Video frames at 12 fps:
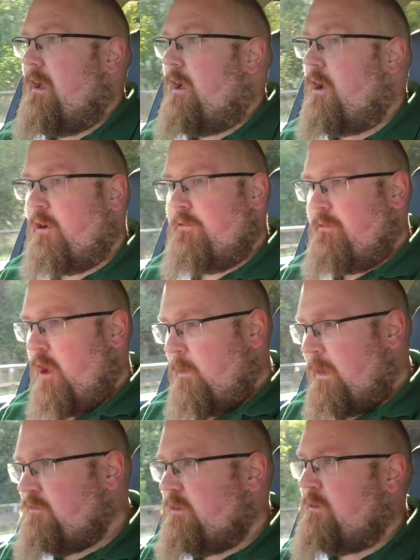I got no
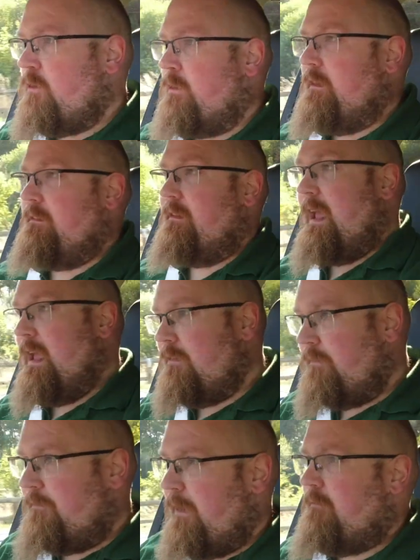engine noise. It's
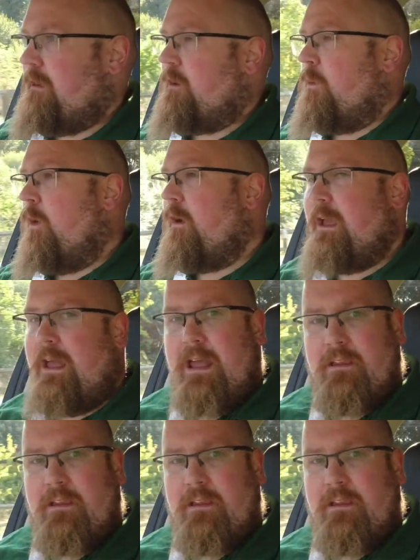very quiet,